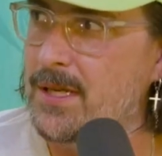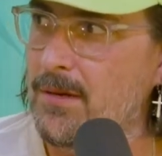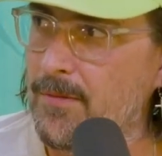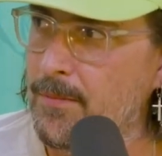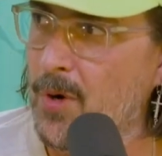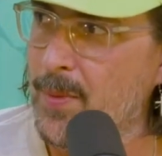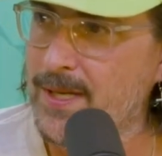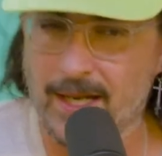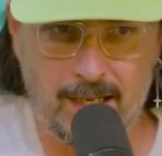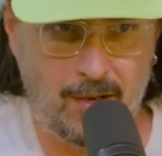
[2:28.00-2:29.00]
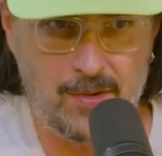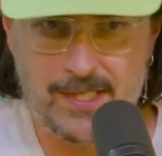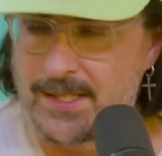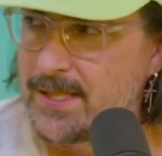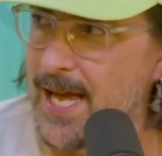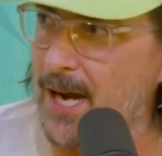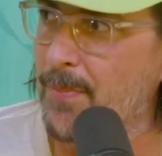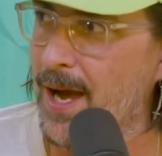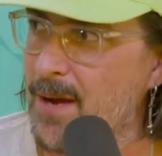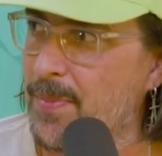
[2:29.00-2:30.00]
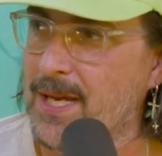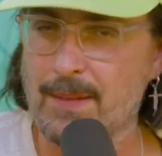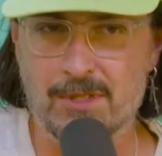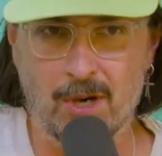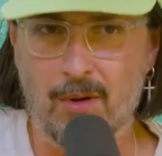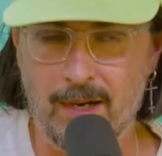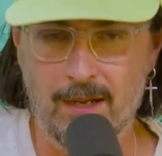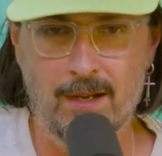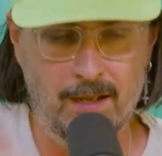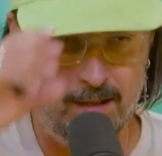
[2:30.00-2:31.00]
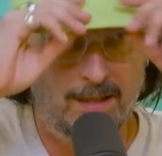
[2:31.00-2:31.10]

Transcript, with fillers: to kill Moby Dick and he always gets attacked by it but keeps going. I know.